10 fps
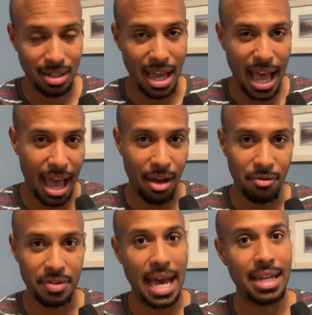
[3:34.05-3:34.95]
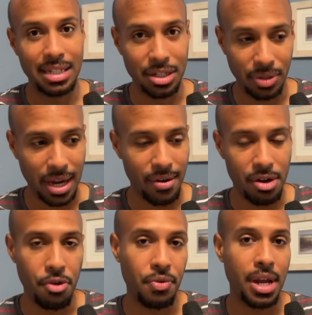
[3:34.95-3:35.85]
have that deal carry
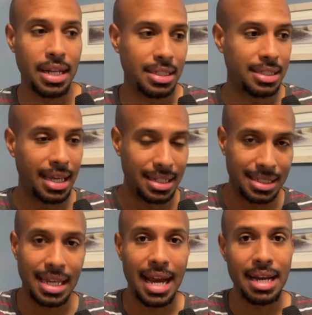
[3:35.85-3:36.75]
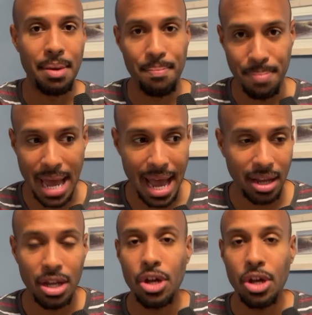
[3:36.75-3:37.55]
over and instead sign him back